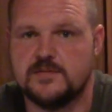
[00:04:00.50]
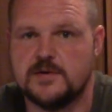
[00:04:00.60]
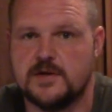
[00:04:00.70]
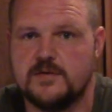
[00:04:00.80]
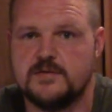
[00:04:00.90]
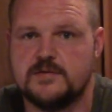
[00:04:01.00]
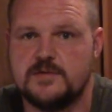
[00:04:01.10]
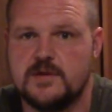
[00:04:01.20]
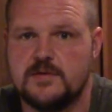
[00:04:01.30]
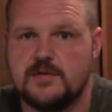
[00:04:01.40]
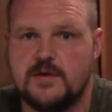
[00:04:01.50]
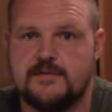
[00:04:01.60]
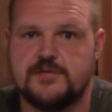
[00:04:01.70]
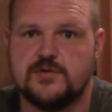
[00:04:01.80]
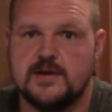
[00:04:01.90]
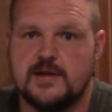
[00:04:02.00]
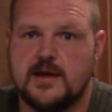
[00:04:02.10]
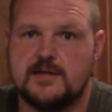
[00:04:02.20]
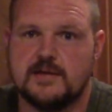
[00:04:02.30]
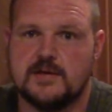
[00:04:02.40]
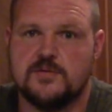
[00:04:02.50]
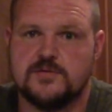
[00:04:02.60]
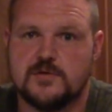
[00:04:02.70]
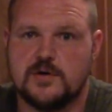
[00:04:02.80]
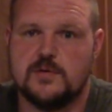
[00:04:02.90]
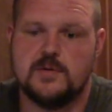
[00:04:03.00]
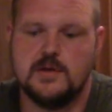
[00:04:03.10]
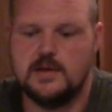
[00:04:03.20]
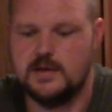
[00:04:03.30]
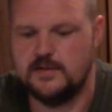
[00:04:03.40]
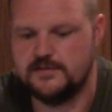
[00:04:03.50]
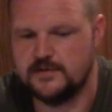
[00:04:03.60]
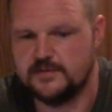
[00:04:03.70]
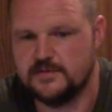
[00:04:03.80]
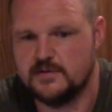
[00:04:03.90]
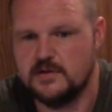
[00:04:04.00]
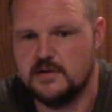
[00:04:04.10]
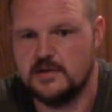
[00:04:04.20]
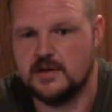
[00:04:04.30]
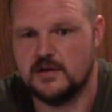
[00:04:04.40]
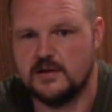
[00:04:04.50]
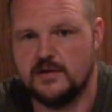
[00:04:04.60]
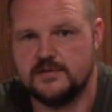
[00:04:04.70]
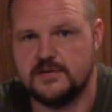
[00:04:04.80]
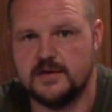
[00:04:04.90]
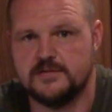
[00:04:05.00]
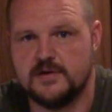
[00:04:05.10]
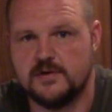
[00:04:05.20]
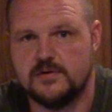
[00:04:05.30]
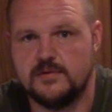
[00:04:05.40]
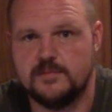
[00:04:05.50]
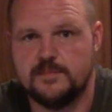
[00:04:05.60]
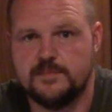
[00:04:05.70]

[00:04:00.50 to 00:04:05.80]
because you know you have a straight line that goes through and just kind of cuts that circle